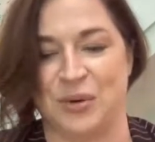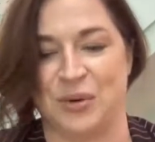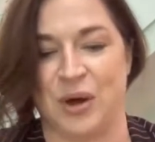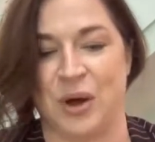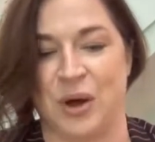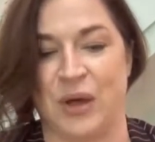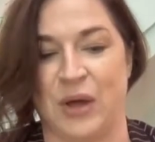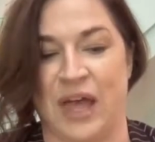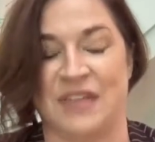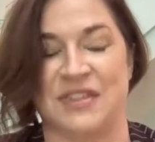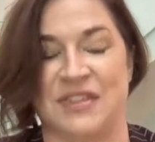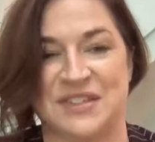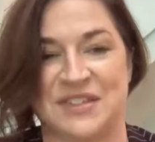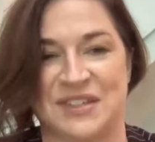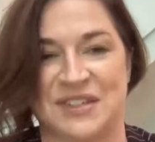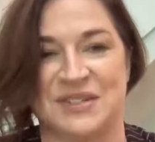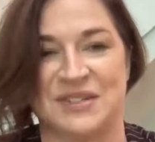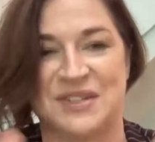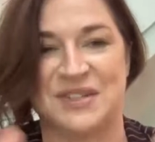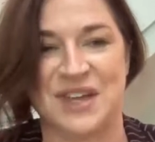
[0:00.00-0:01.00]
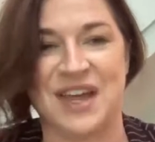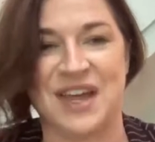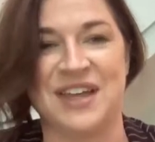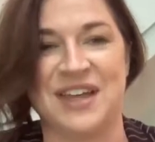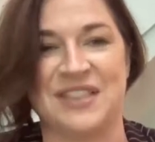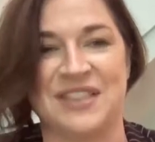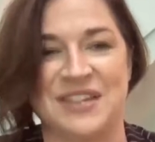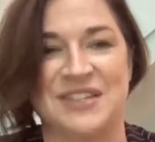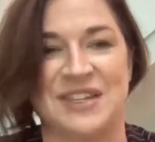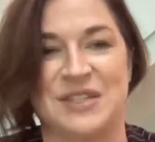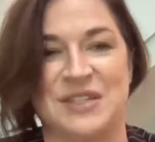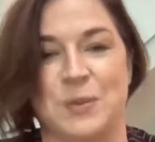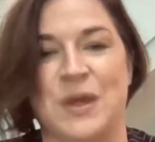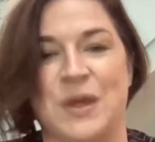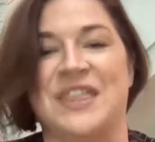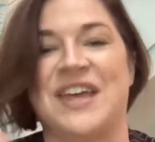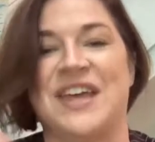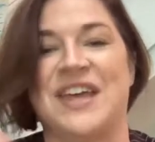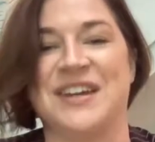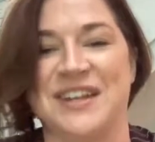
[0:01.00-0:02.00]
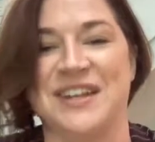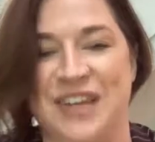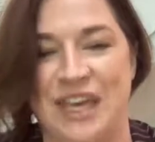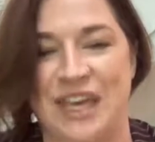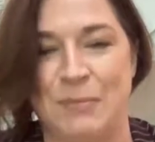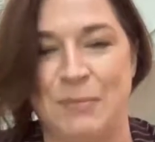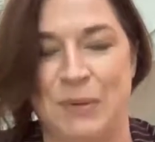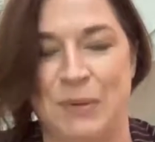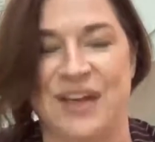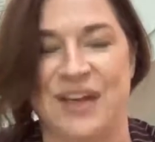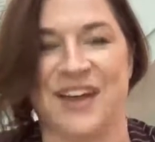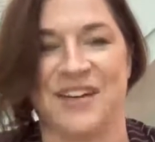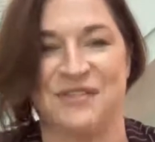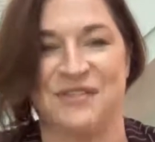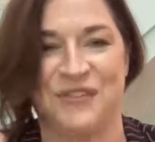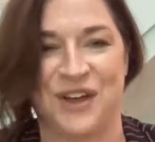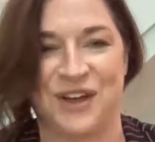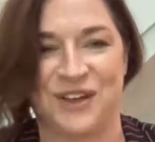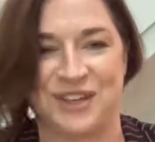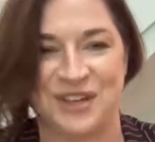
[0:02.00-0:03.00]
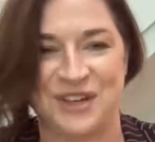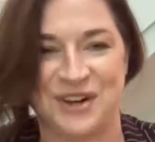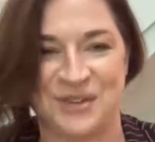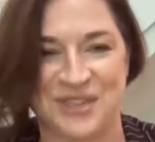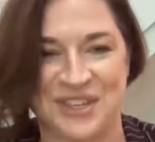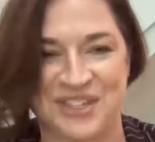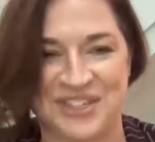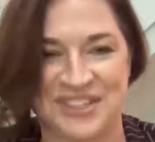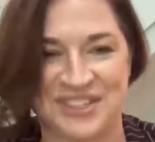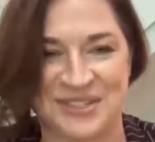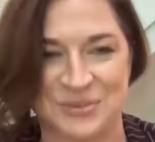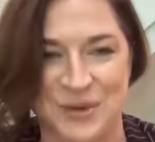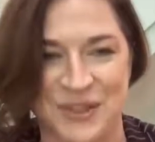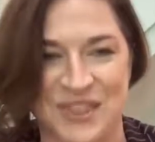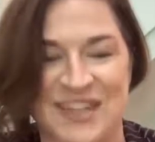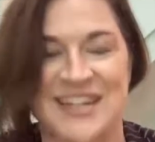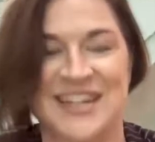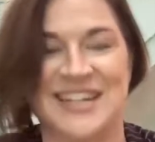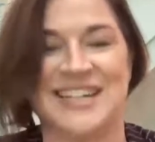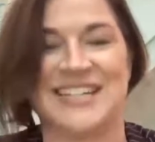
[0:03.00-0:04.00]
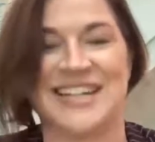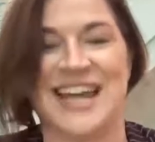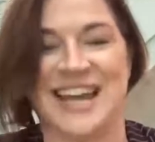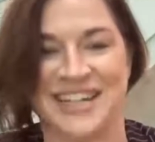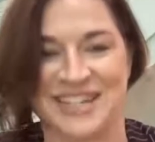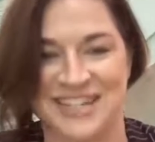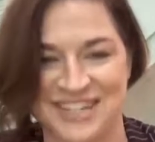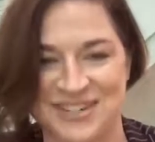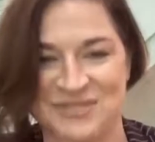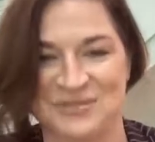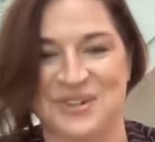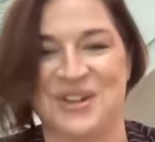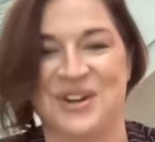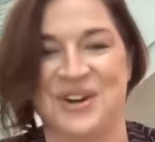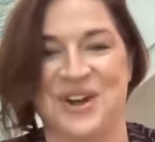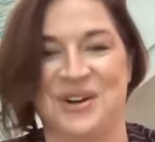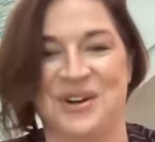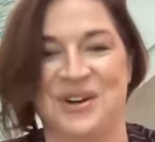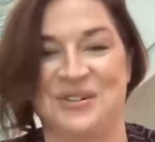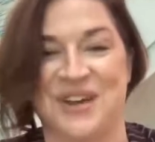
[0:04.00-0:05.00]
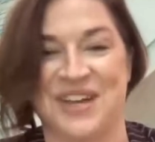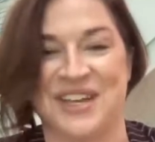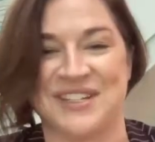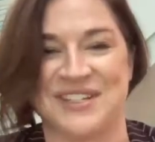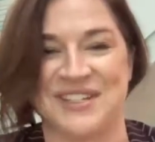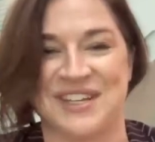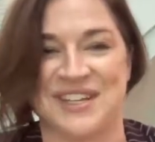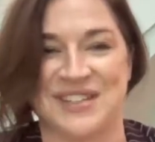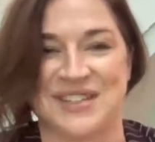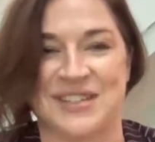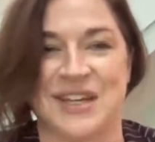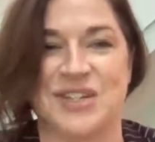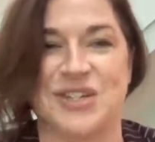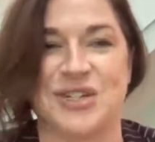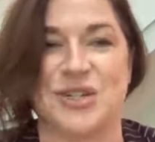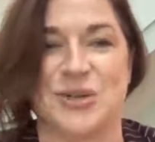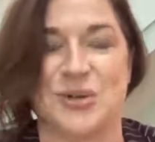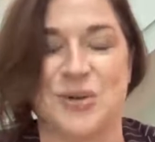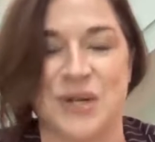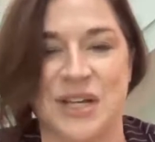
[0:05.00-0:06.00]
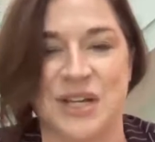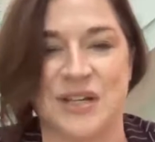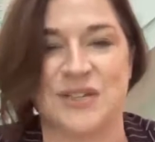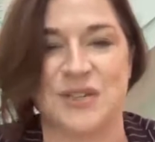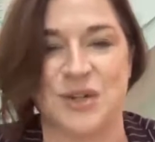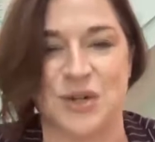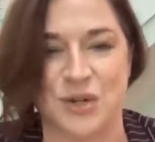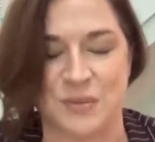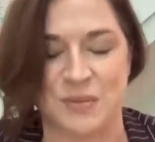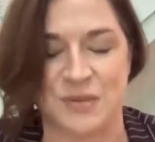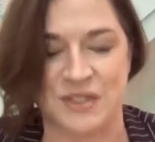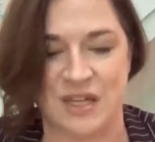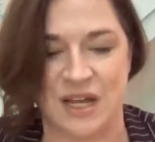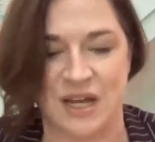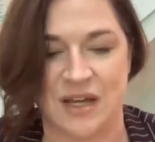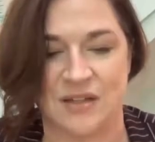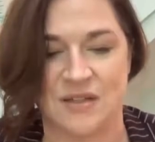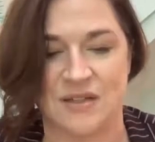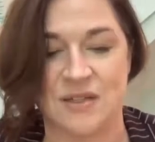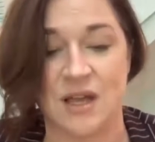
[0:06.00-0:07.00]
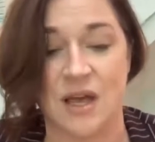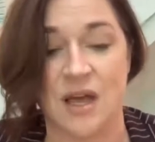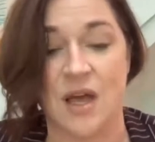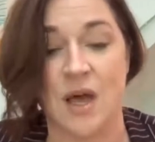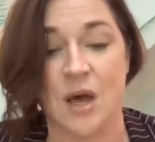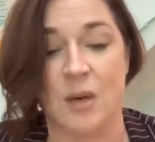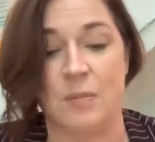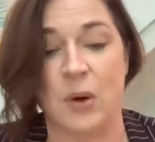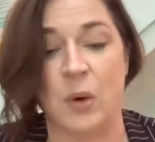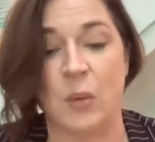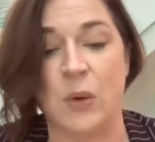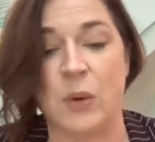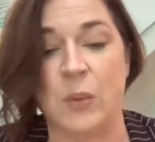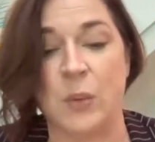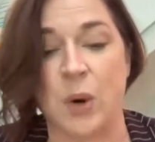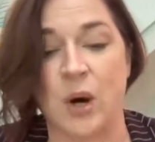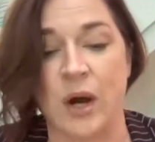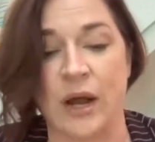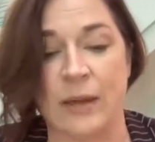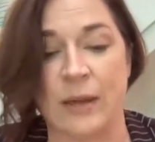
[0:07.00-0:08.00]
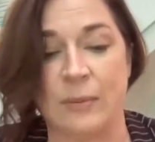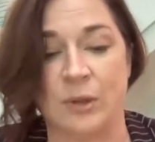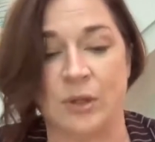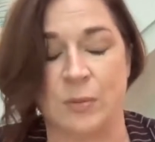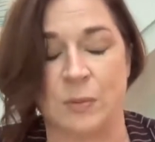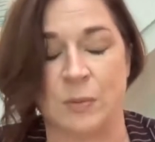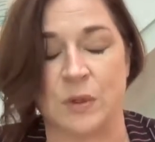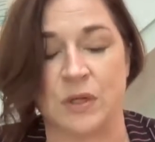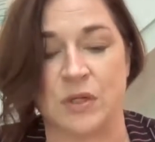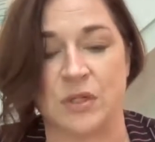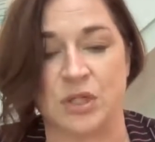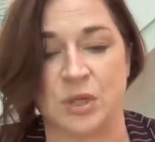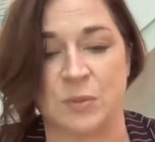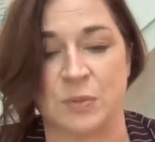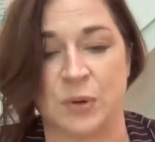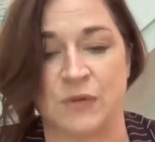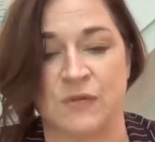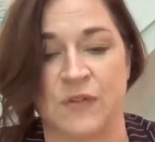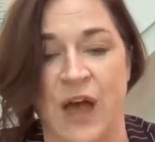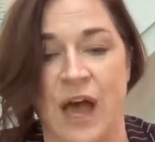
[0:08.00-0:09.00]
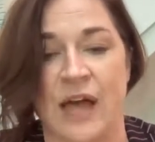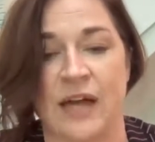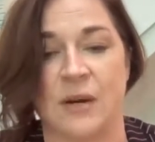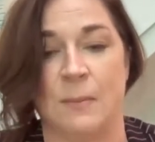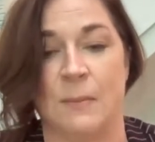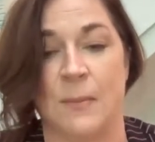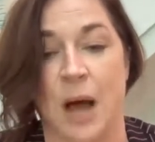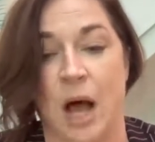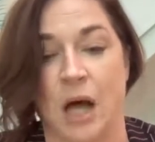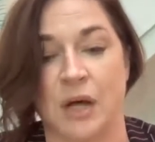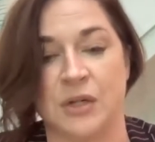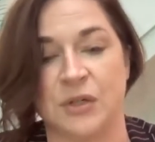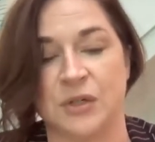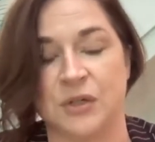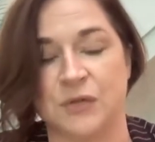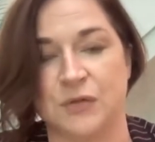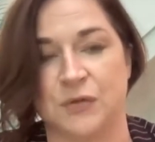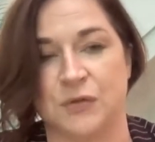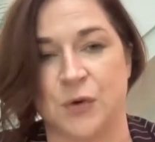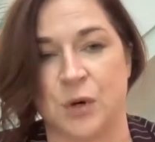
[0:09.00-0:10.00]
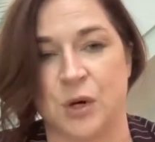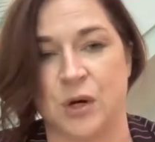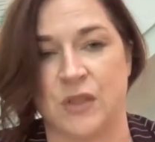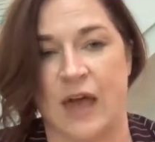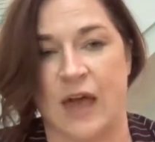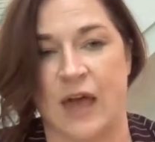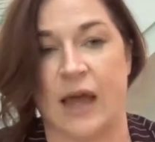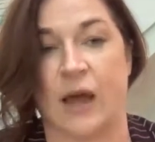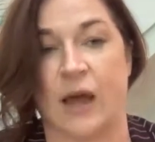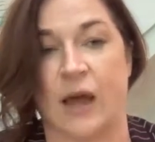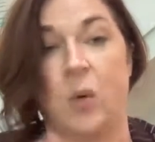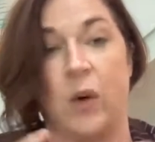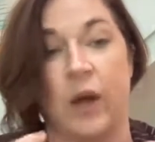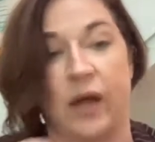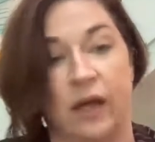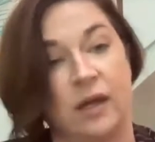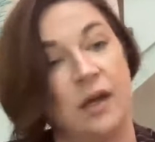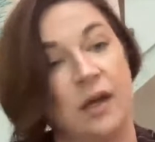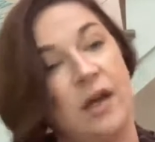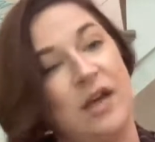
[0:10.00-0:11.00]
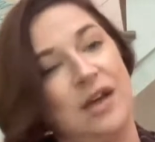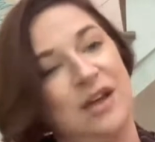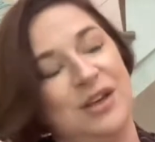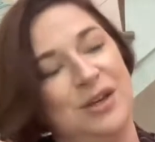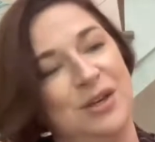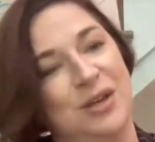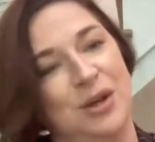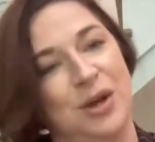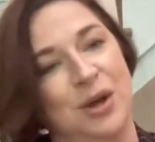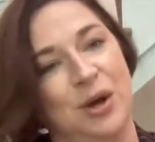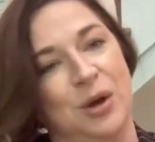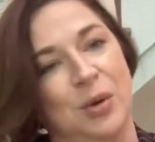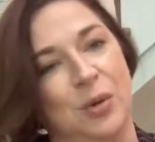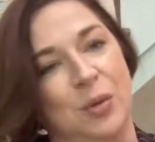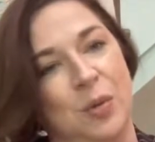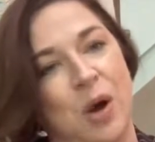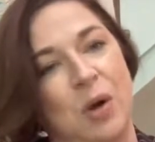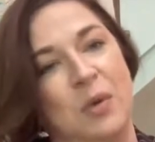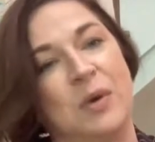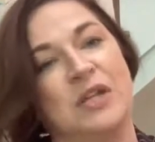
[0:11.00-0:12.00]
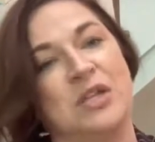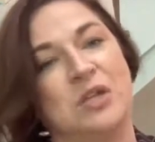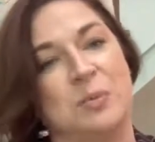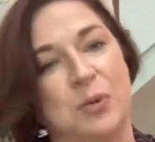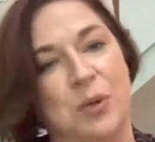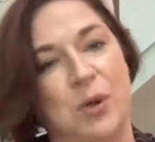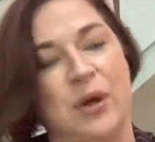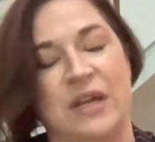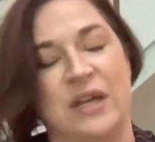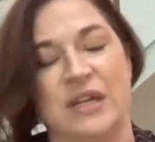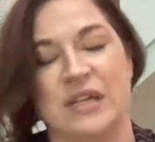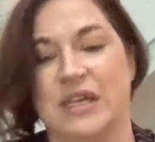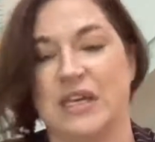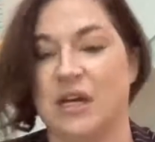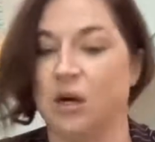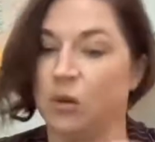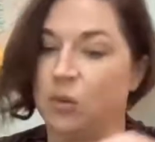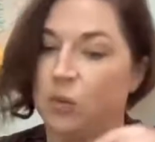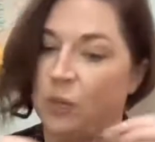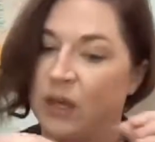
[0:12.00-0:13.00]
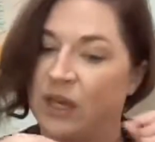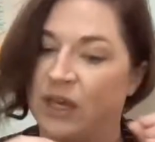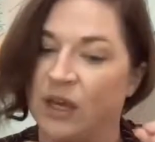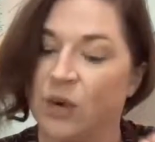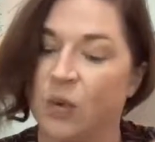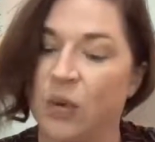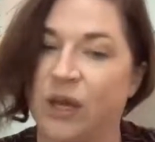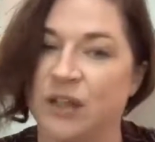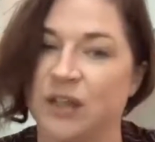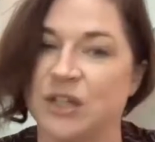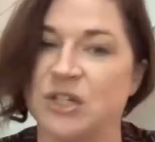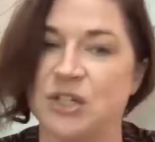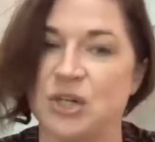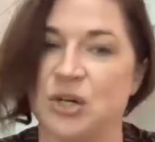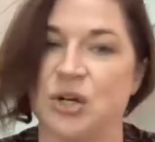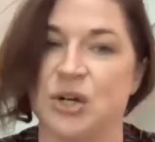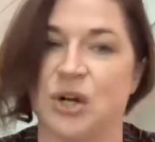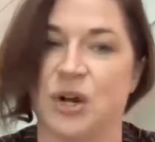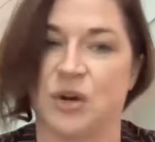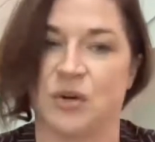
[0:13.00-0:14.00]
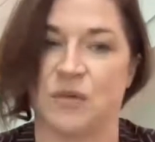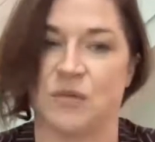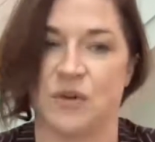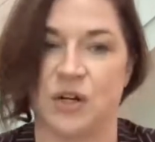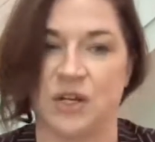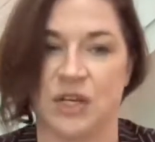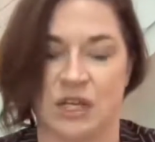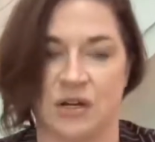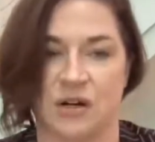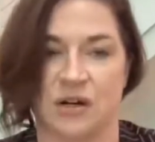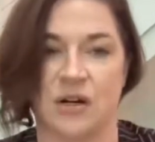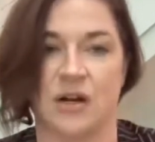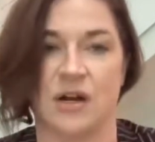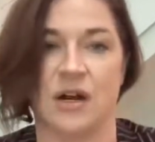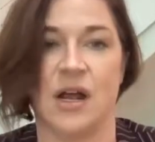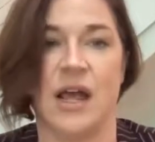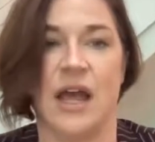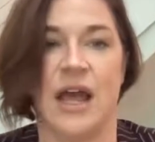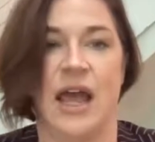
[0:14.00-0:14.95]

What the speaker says: okay, this is within keeping of, this is within intent, it's such a unique circumstance, but we were able to provide a model for that quick, what we deployed here, we can quickly turn on over here.